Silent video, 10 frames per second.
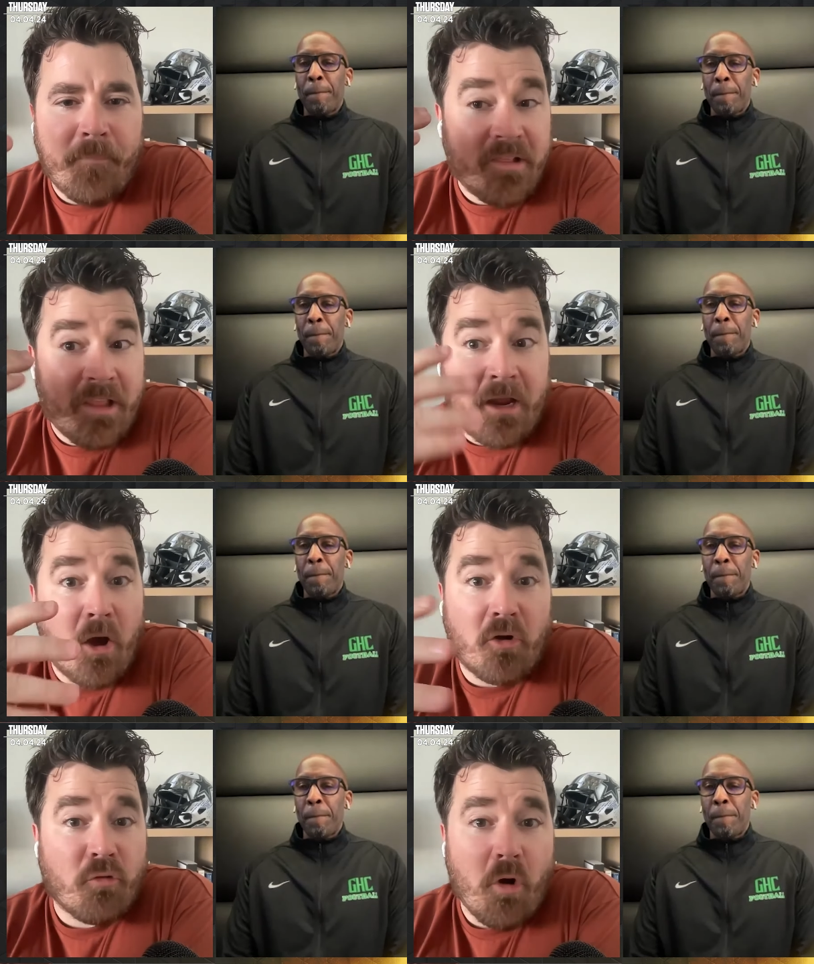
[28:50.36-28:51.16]
Speaker 1: but like
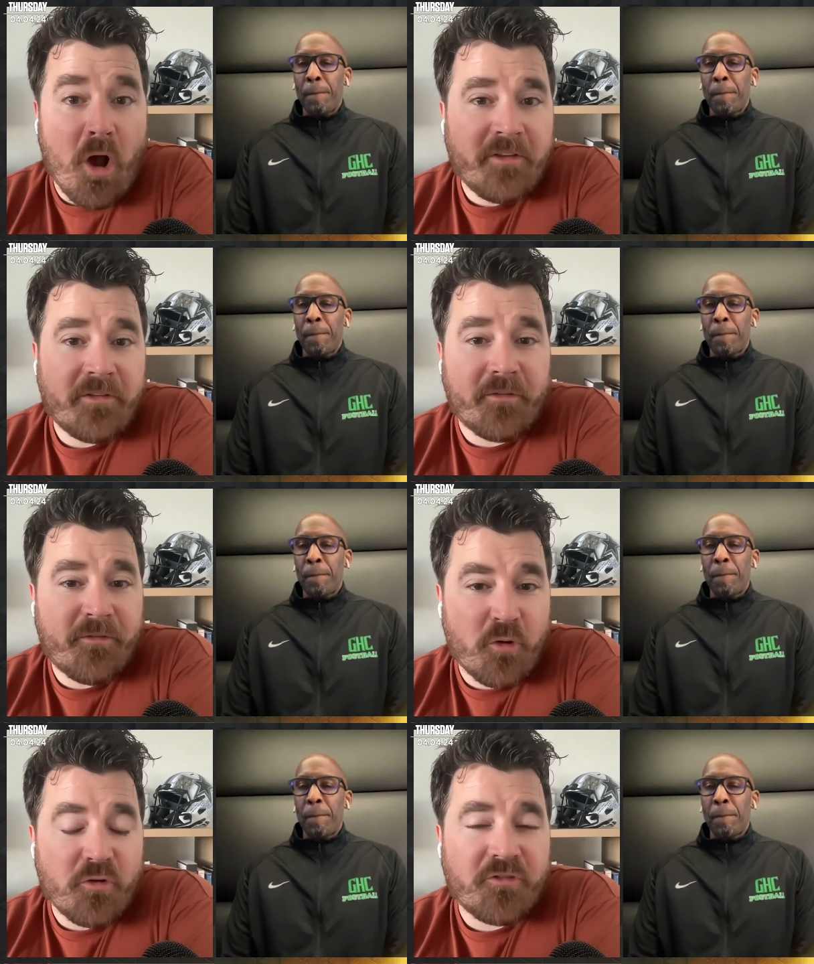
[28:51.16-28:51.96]
across the
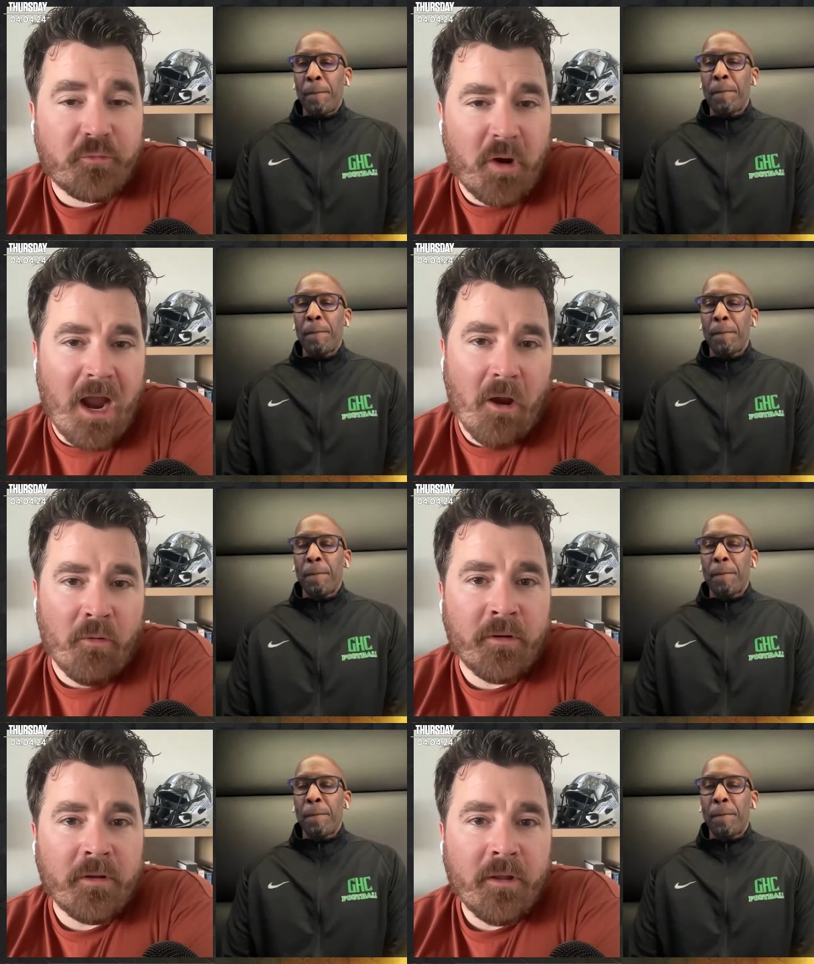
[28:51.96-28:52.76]
first
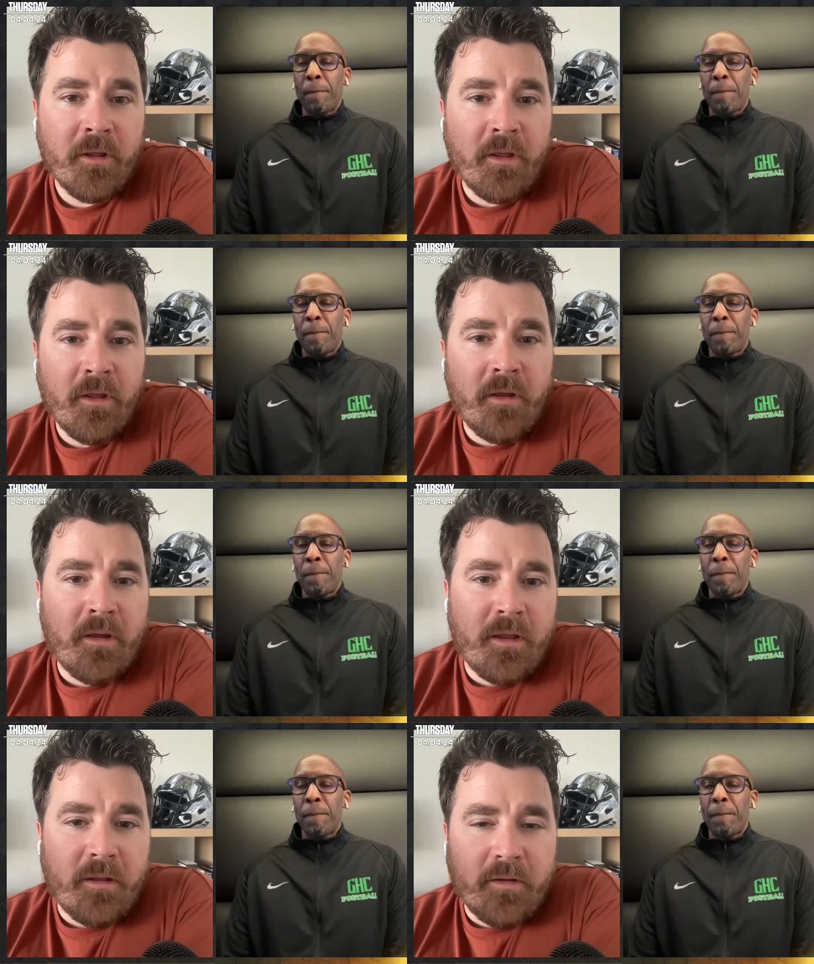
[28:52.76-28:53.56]
round,
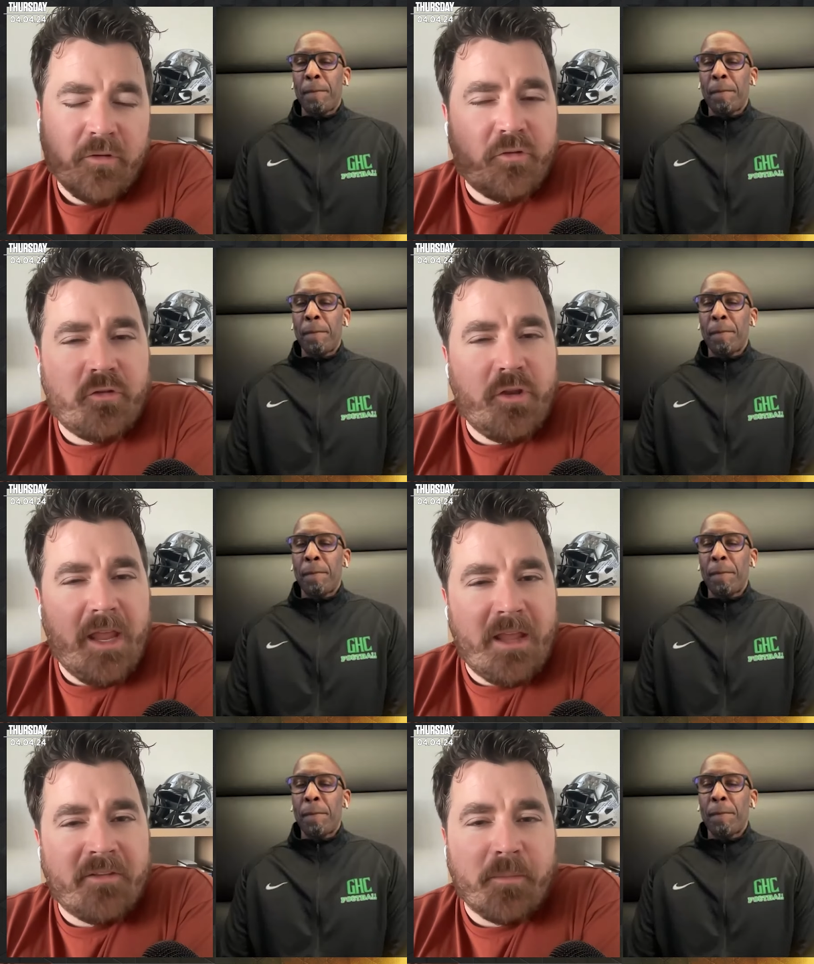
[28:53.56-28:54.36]

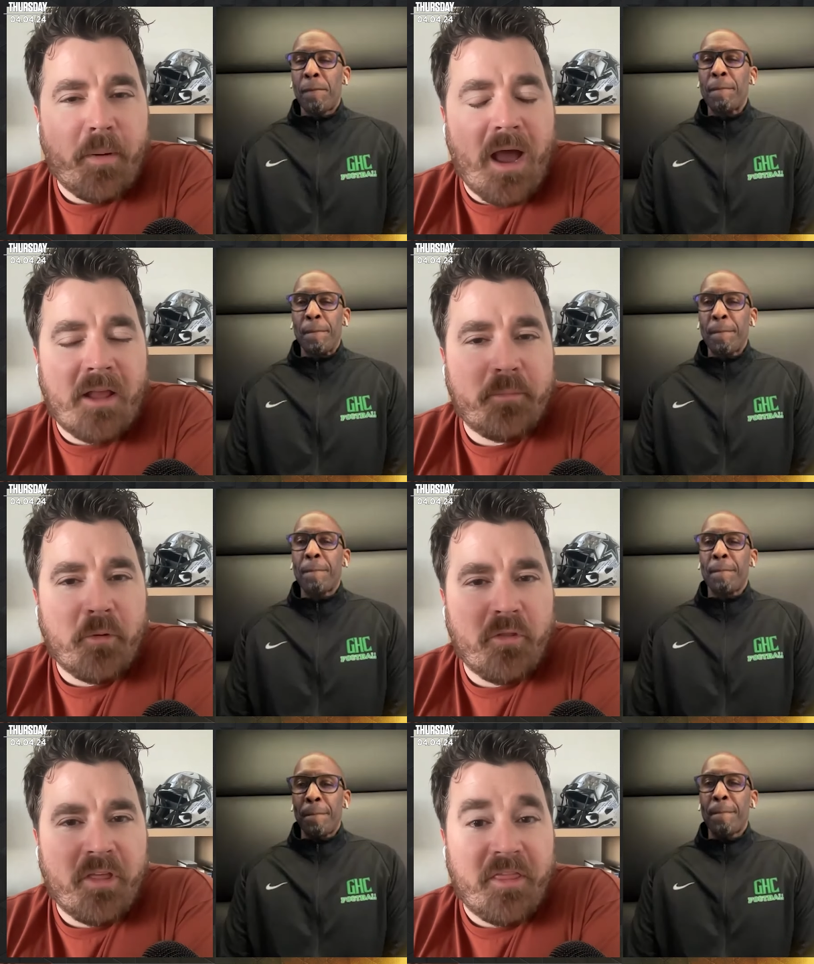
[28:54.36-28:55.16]
is it
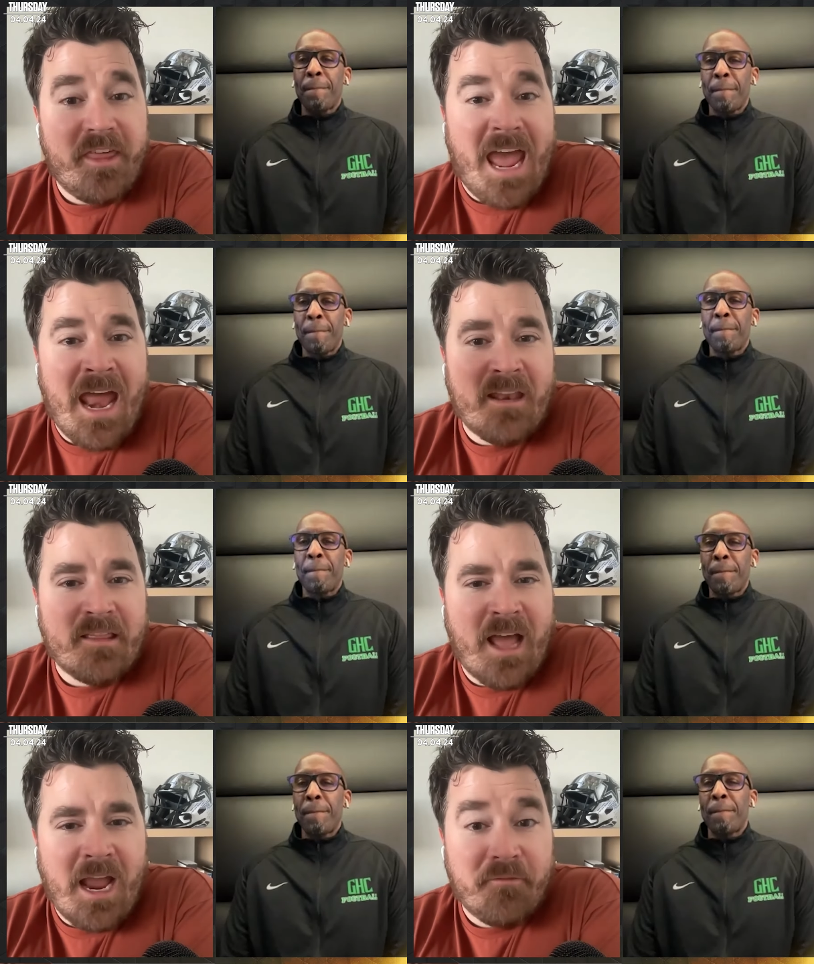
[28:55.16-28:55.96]
possible that
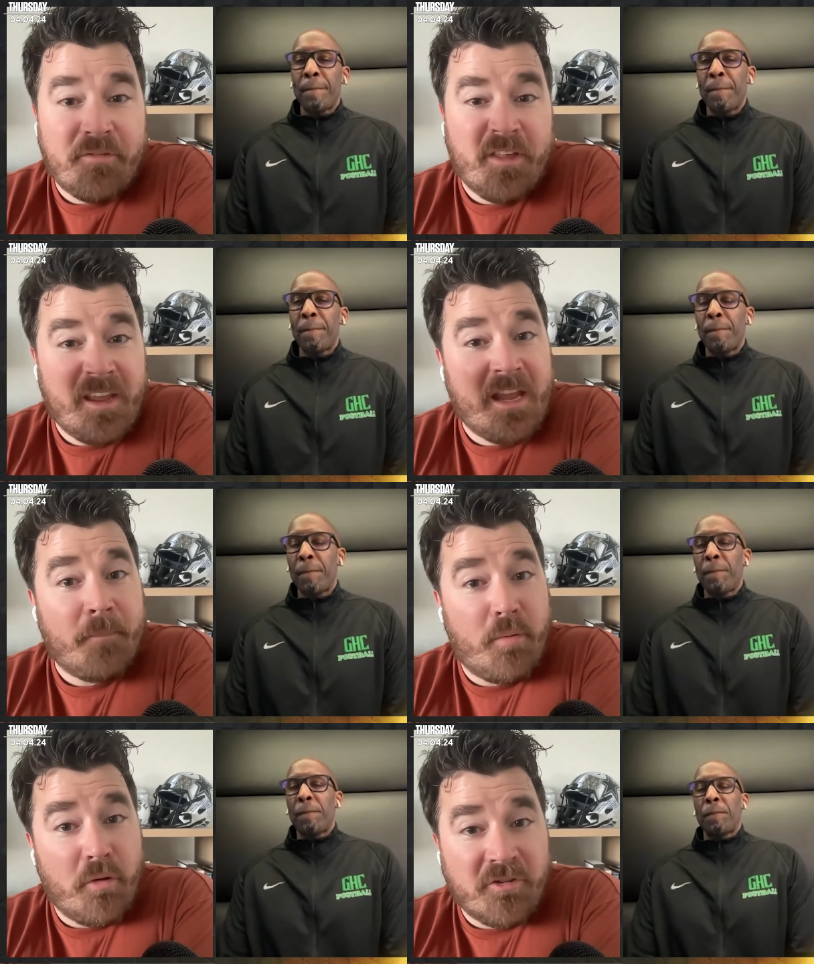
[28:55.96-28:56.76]
line of thinking
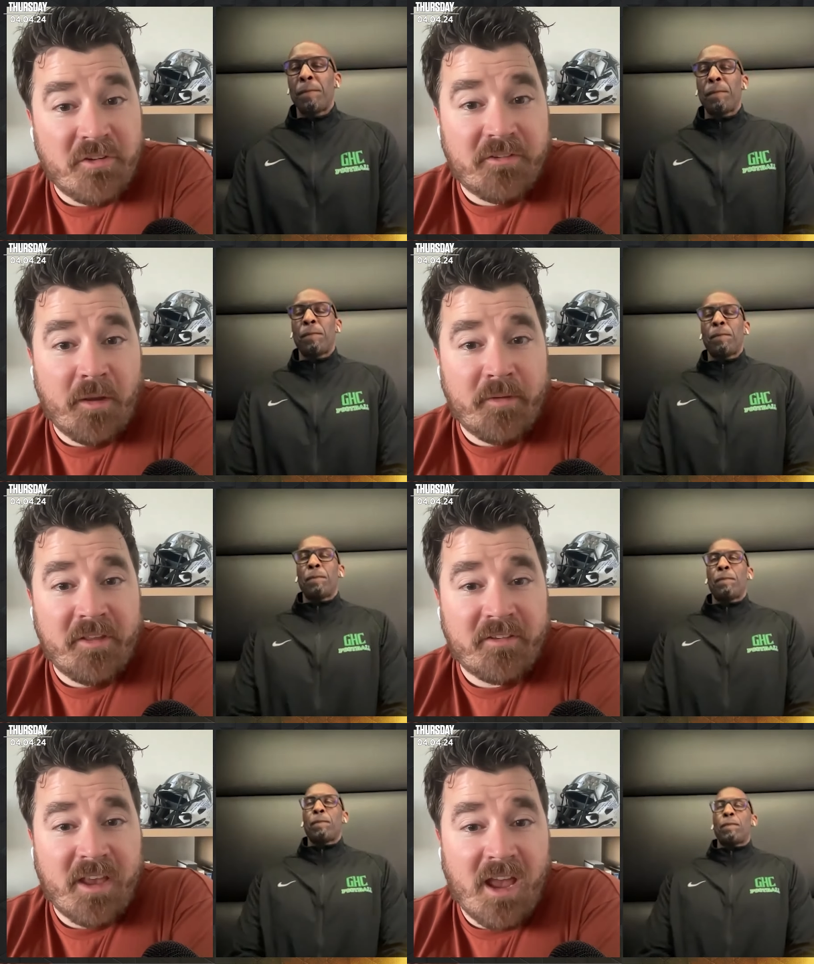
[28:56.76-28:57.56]
pushes some of these
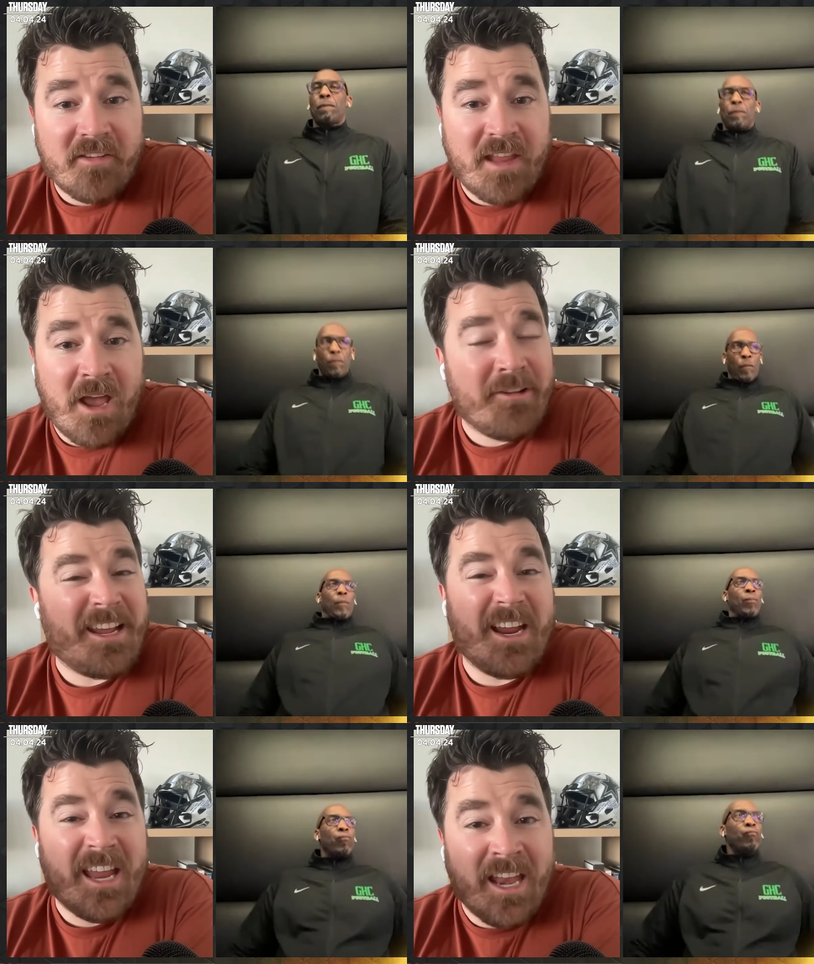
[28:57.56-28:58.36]
guys down? Like,
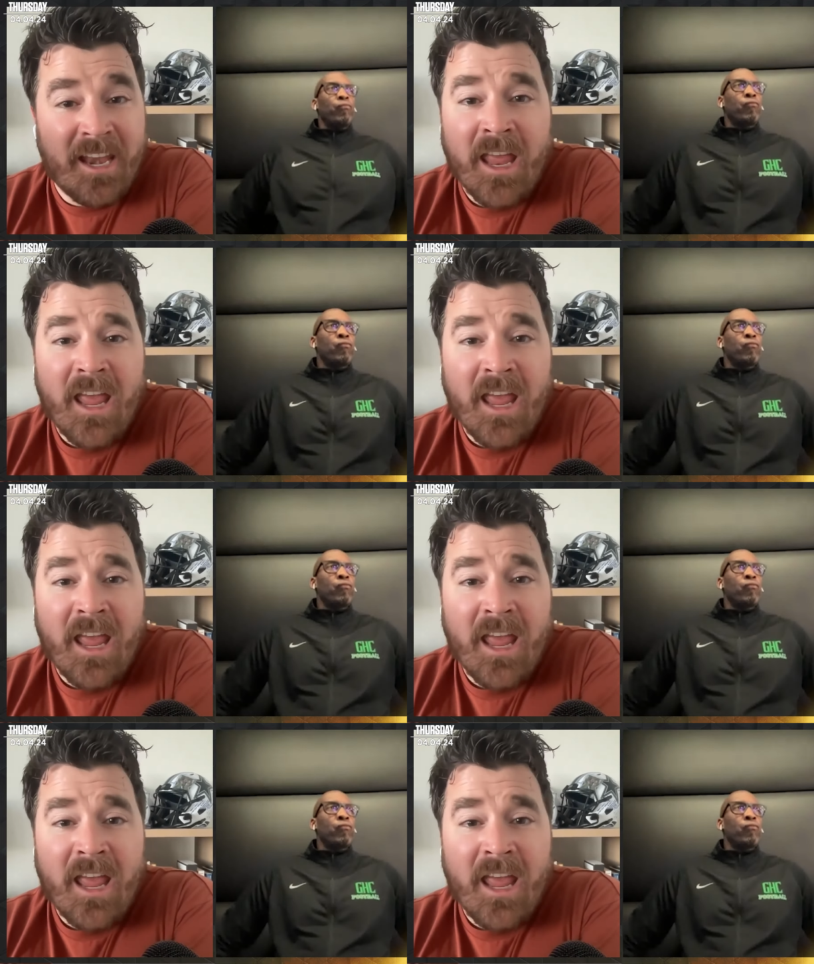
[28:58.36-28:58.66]
again,